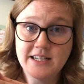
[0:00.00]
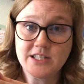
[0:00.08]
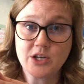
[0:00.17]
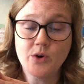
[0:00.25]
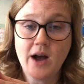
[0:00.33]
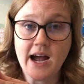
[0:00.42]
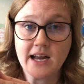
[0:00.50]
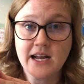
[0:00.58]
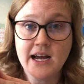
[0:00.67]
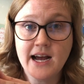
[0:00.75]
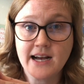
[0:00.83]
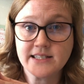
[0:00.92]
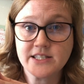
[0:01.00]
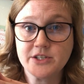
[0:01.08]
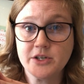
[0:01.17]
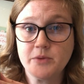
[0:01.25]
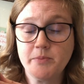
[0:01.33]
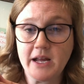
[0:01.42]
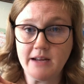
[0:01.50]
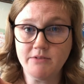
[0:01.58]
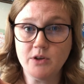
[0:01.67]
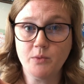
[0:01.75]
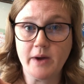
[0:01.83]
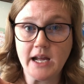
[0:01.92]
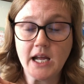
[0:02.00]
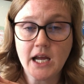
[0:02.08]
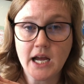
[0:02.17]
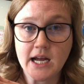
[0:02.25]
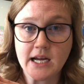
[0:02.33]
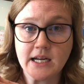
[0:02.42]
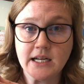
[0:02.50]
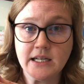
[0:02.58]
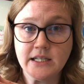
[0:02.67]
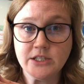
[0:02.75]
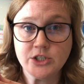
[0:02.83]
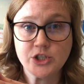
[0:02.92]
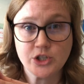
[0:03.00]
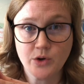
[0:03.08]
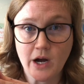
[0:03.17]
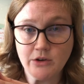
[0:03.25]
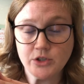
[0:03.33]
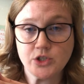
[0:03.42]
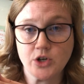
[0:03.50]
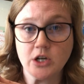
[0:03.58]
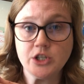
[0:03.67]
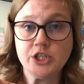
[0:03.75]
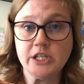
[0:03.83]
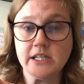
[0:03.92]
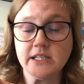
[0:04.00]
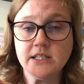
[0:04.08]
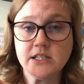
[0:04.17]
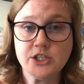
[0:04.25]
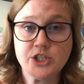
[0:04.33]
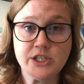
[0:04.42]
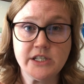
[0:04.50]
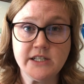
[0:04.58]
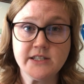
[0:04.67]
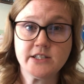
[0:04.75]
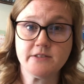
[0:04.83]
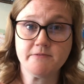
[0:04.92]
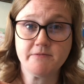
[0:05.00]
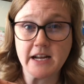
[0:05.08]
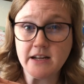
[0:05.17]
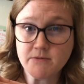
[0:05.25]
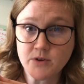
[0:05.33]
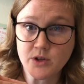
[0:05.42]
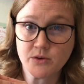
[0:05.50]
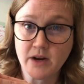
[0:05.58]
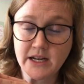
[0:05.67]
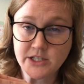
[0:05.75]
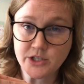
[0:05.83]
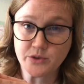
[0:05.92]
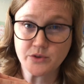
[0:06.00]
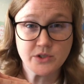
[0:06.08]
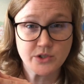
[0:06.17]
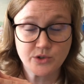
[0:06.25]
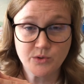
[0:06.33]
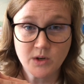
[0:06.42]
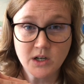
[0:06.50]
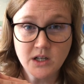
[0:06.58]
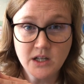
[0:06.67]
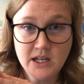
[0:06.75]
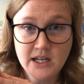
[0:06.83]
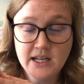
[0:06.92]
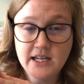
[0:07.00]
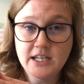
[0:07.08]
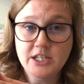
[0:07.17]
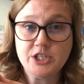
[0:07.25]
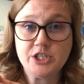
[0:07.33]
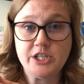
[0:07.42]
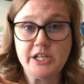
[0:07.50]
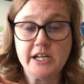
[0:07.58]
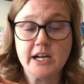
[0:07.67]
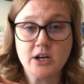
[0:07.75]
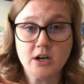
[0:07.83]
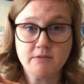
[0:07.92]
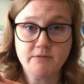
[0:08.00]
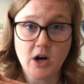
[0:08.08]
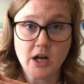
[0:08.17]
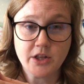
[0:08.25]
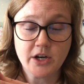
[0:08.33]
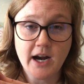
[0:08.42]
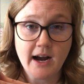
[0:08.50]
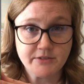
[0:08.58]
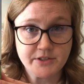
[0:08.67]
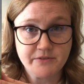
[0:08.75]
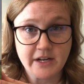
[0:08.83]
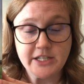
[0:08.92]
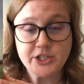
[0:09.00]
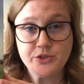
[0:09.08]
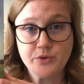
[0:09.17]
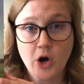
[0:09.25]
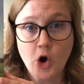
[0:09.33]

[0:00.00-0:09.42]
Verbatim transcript: So Hannah has to pave the way and show how strong she is. She needs to fight for the right to go to school she and her father have to fight to